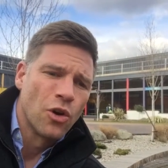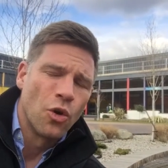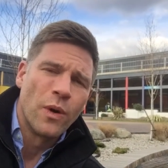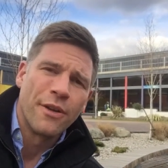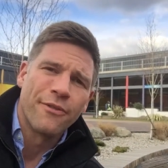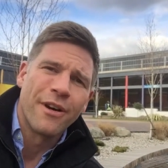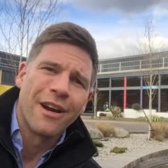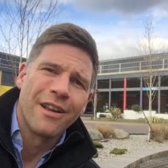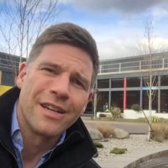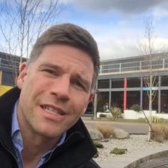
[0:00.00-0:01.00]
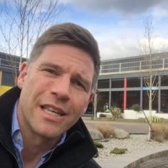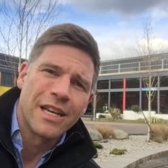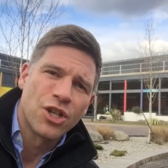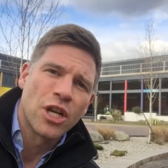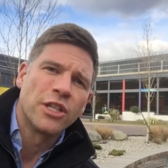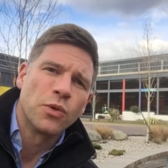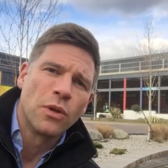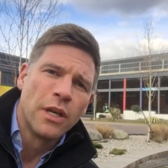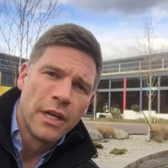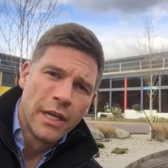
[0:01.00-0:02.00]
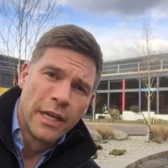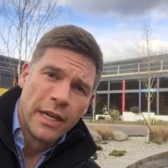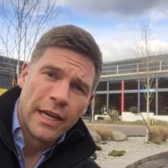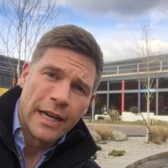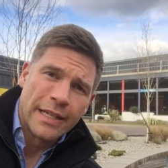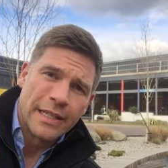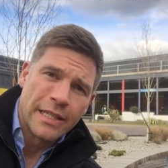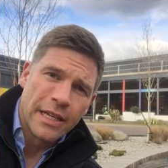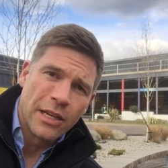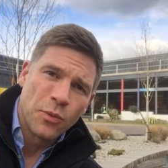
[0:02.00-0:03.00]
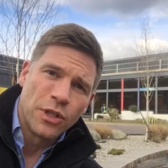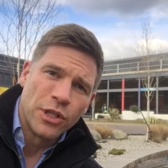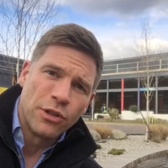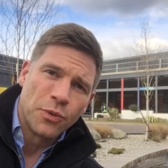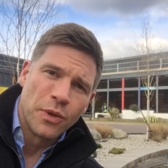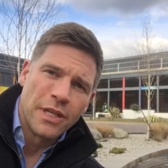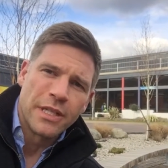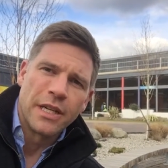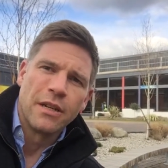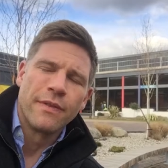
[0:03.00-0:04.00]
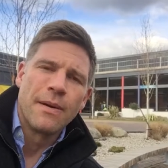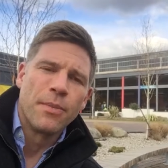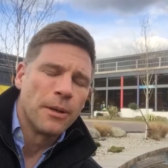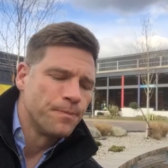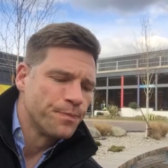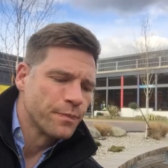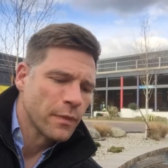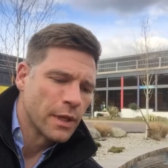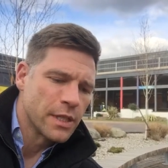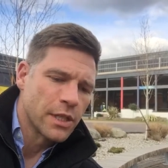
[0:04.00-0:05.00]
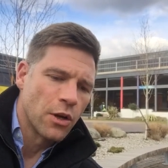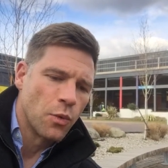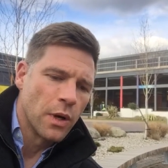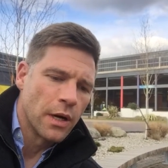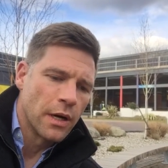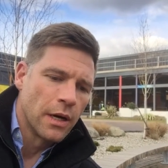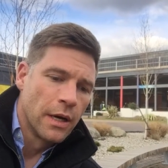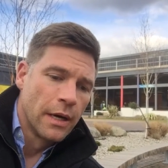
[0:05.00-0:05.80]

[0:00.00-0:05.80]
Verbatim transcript: already finalised their schedule and uh, were due to release it in November. So uh,